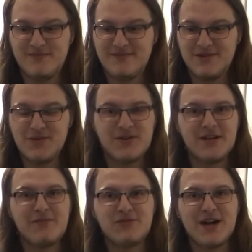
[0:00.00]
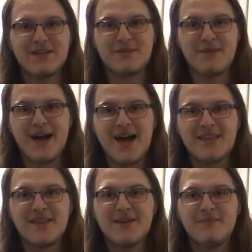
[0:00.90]
You couldn't have checked the
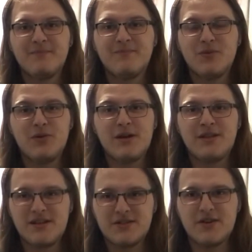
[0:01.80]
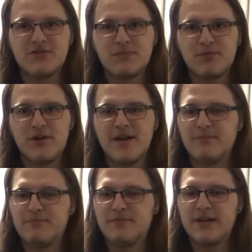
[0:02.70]
math? This goes to
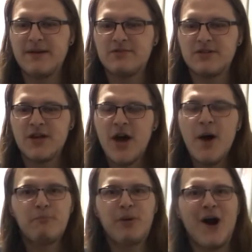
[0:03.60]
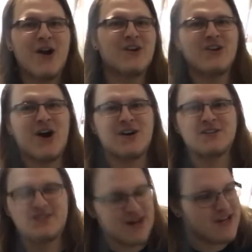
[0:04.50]
and DMG's, pardon
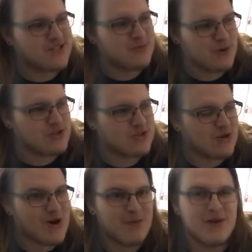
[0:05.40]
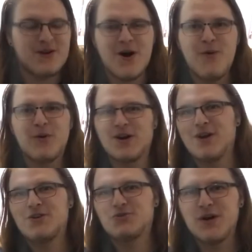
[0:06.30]
our dust. We're sorry. We know we're going
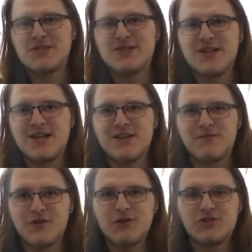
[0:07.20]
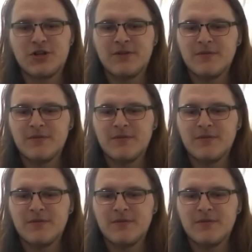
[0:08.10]
to address it in the future.